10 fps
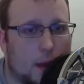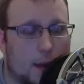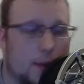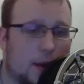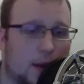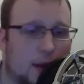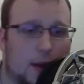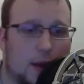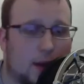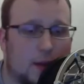I mean,
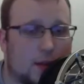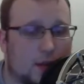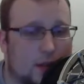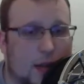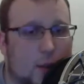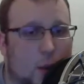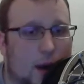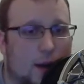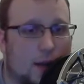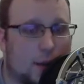and it's the same
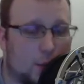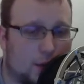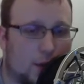way that with,